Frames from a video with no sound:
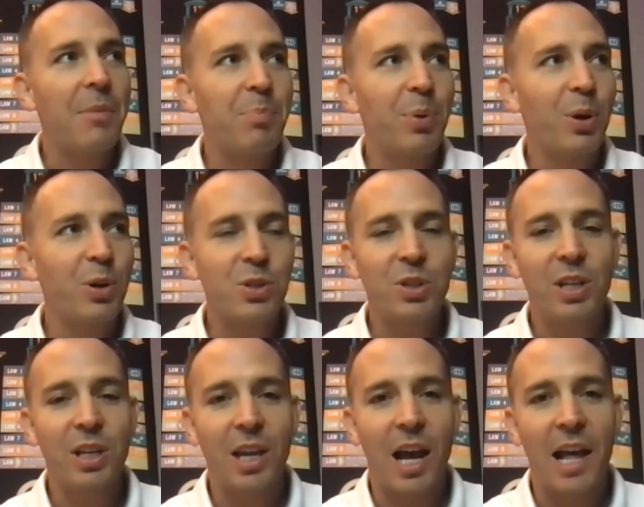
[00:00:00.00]

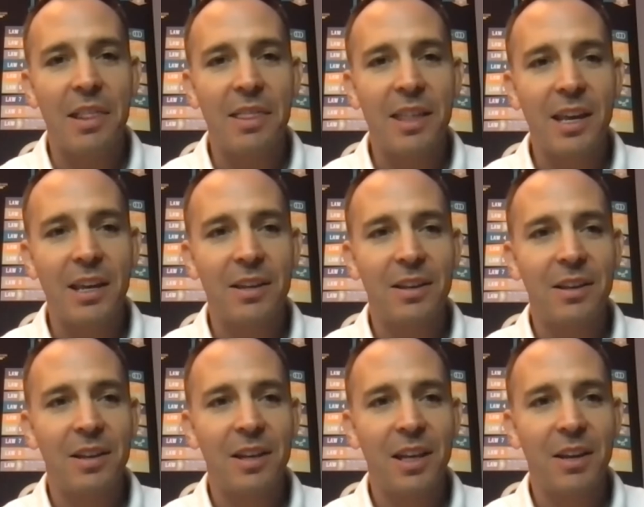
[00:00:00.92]
Personally, I think
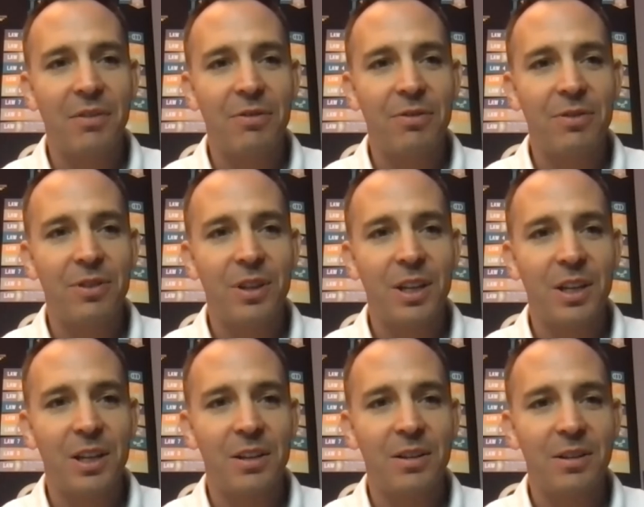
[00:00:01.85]
if
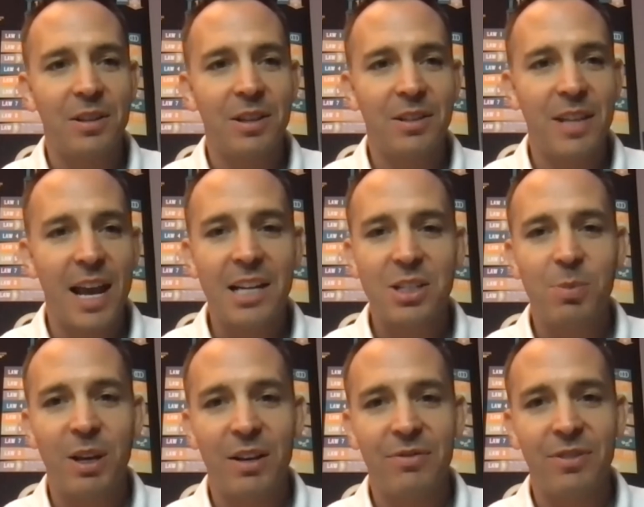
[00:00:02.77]
the tax
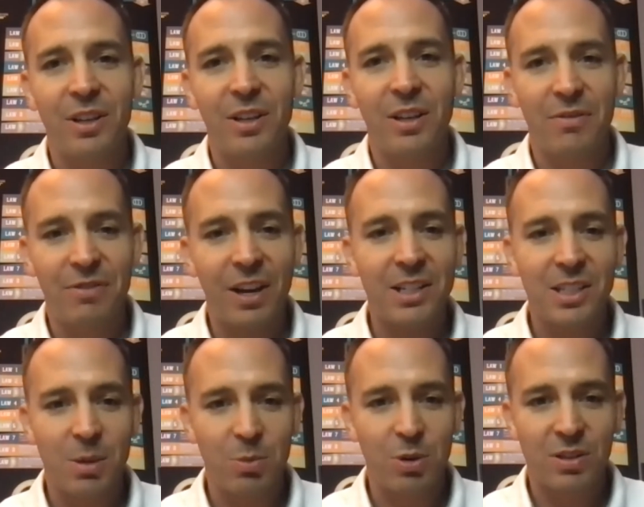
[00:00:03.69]
benefit affects
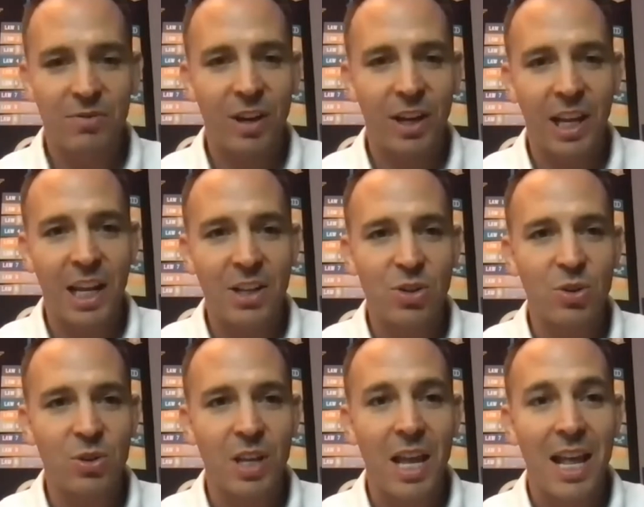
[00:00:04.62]
someone's
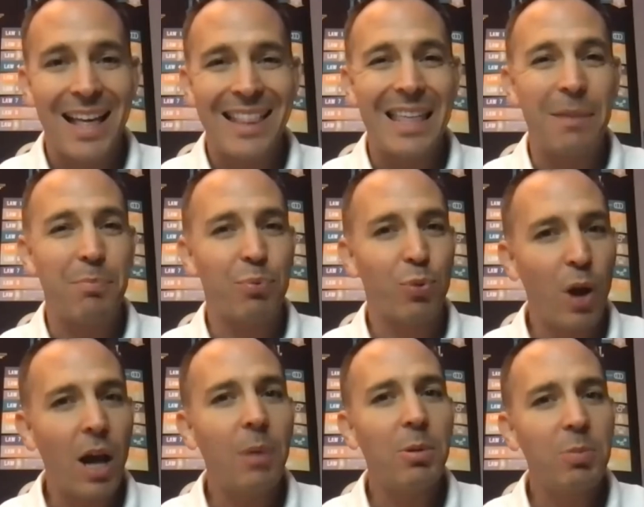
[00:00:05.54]
financials, they
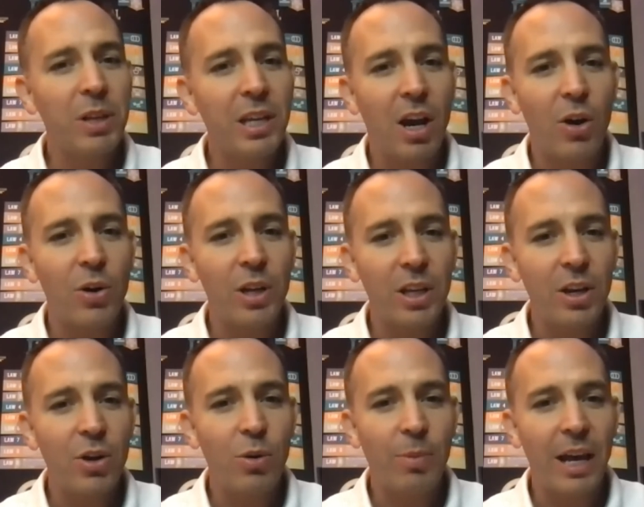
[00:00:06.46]
probably already
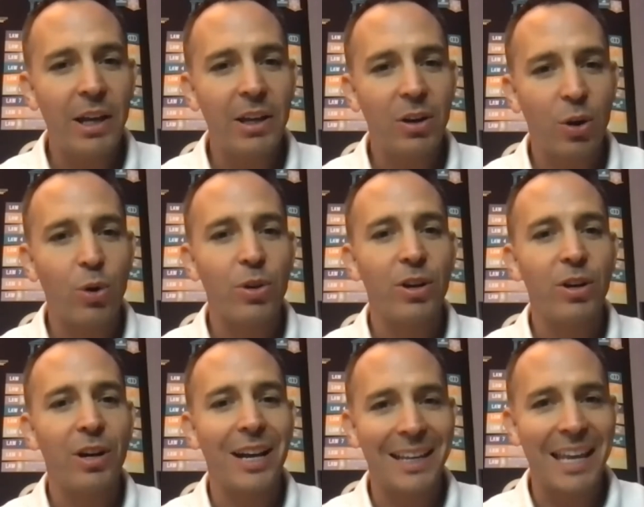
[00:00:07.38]
know about it, or their
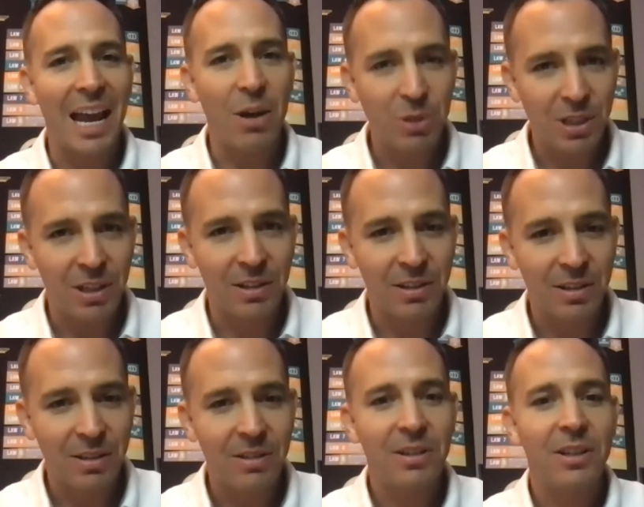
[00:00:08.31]
accountant
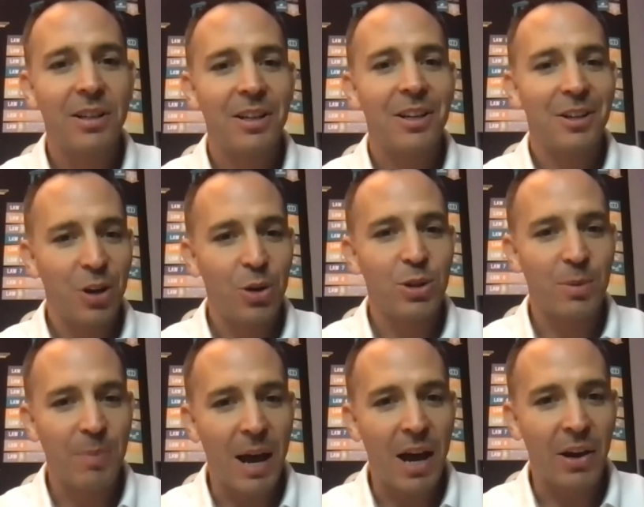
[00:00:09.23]
knows
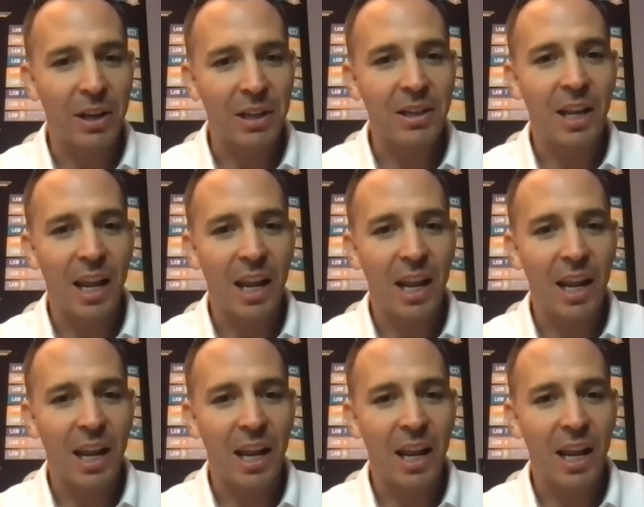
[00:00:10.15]
about it.